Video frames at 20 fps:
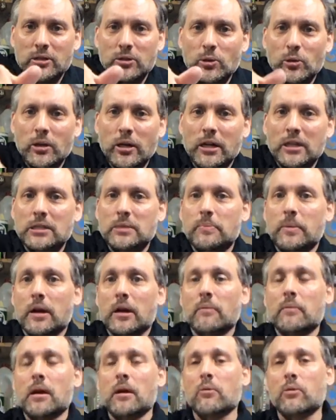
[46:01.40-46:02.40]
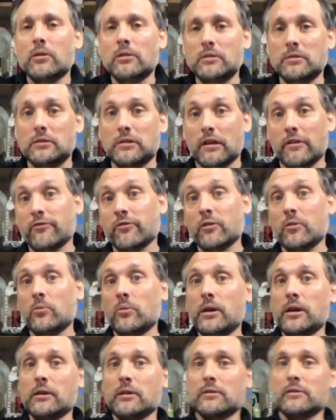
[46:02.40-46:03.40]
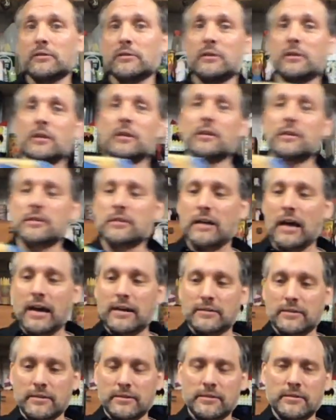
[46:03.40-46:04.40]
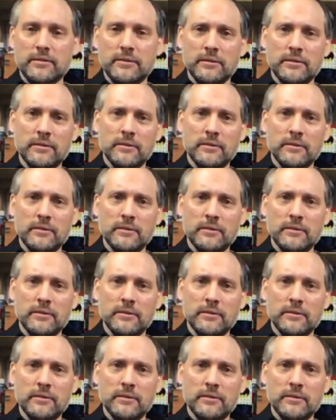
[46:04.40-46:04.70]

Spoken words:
you can experiment with different wheel sizes.